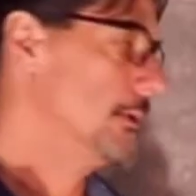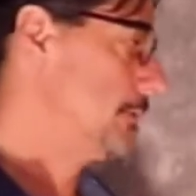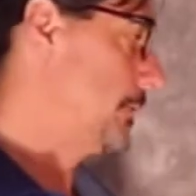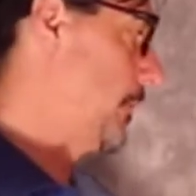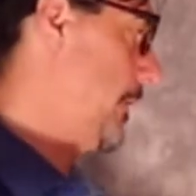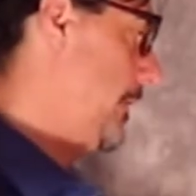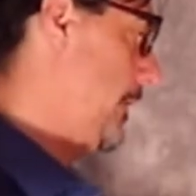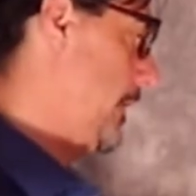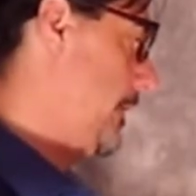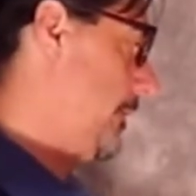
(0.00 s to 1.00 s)
So
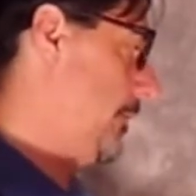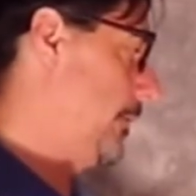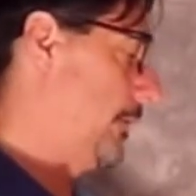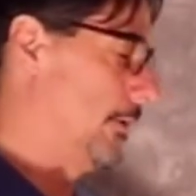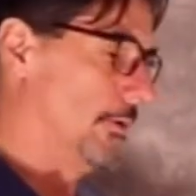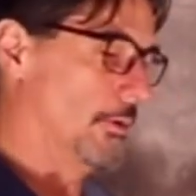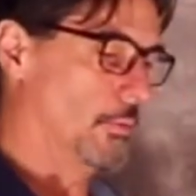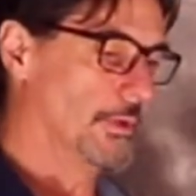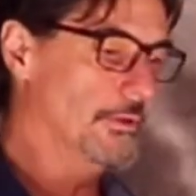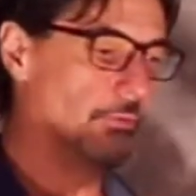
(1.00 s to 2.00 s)
in the
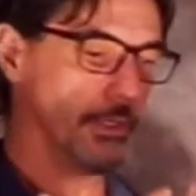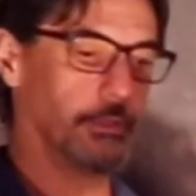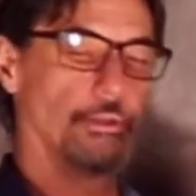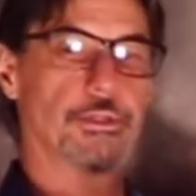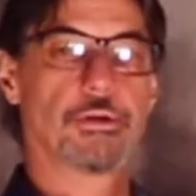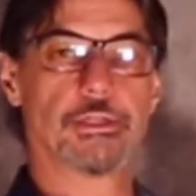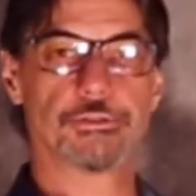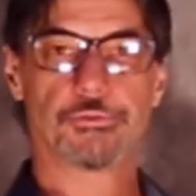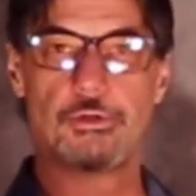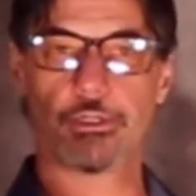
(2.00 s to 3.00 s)
weaving, the
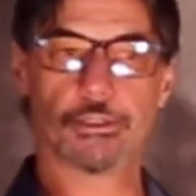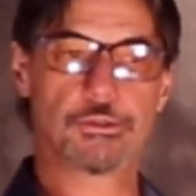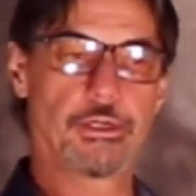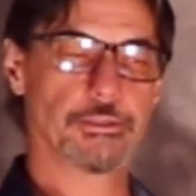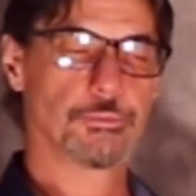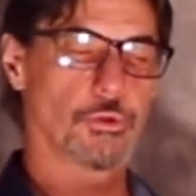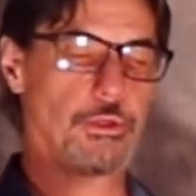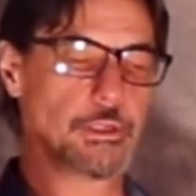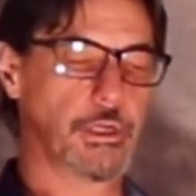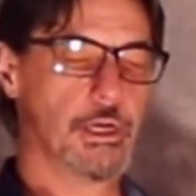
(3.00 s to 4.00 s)
transferring and
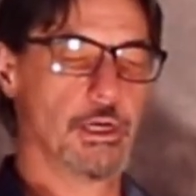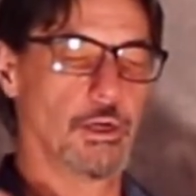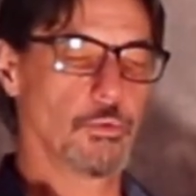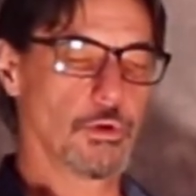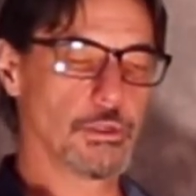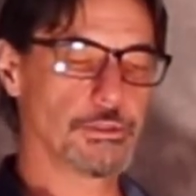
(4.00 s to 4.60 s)
transporting, we're